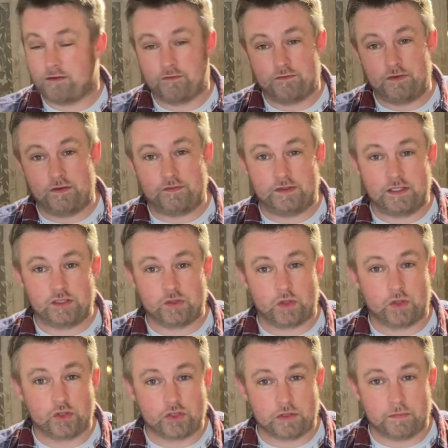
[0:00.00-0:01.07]
50 to
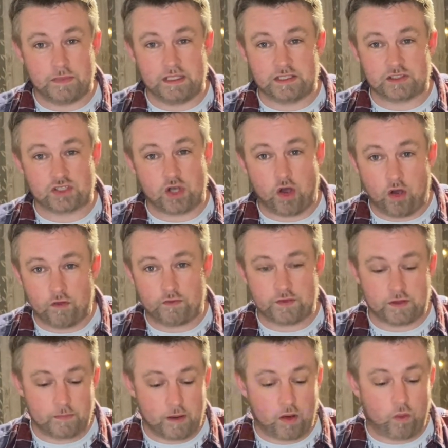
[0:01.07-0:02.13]
100 mils off
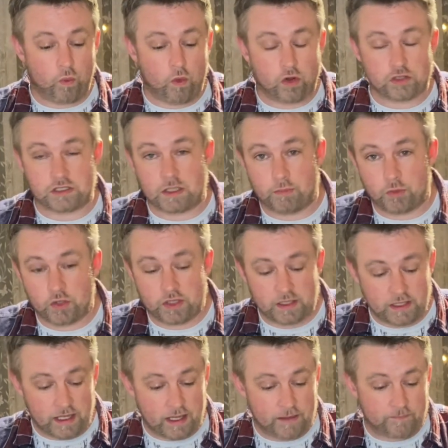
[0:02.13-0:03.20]
the amount of water I put
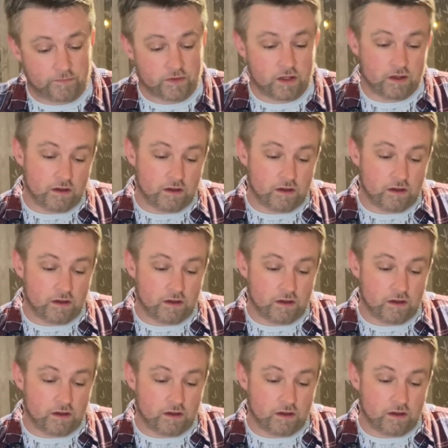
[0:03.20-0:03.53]
in there,